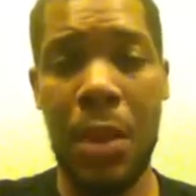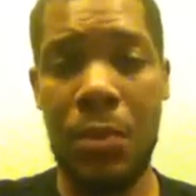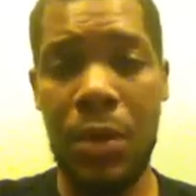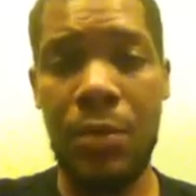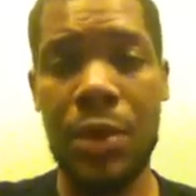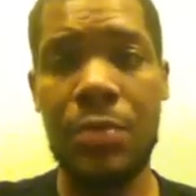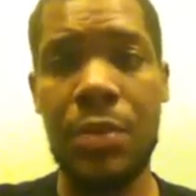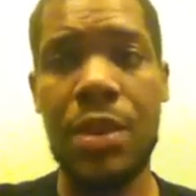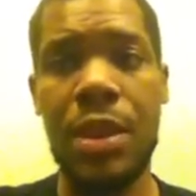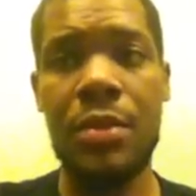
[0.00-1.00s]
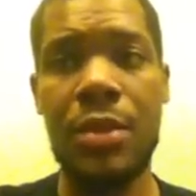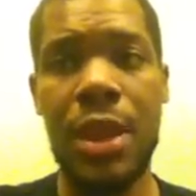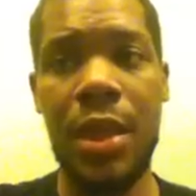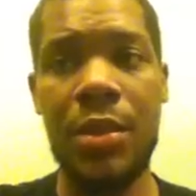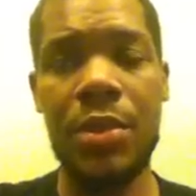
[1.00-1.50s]
pretty much puts together a
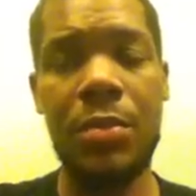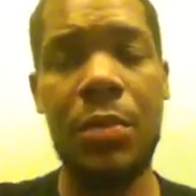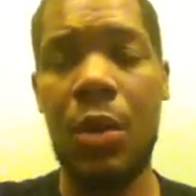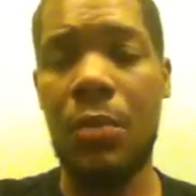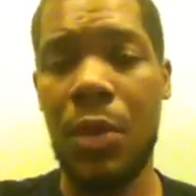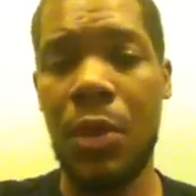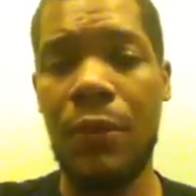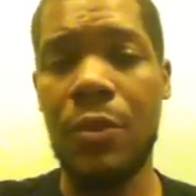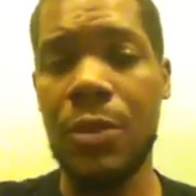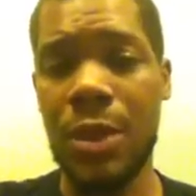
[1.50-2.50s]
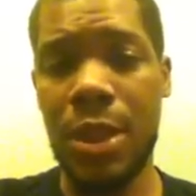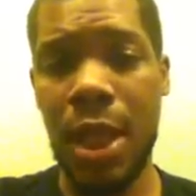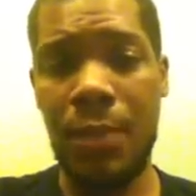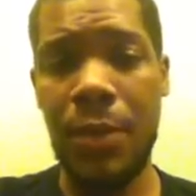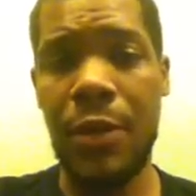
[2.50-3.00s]
challenger, Martin Murray versus the
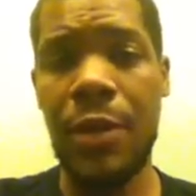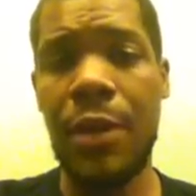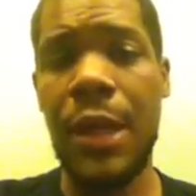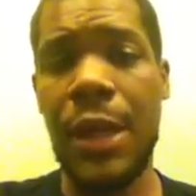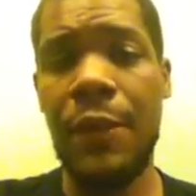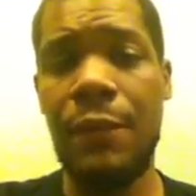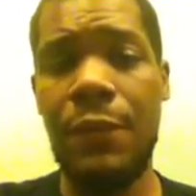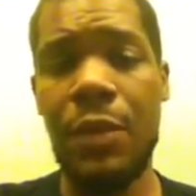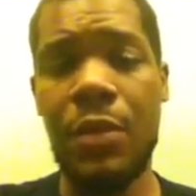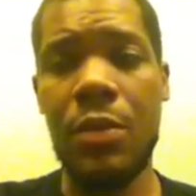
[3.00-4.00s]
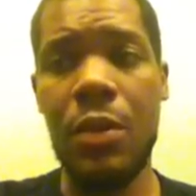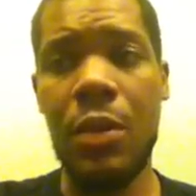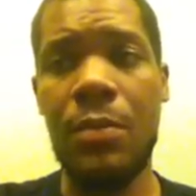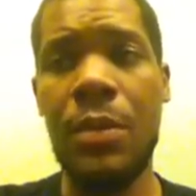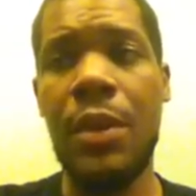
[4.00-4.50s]
champion, Felix
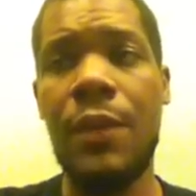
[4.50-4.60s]
Sturm.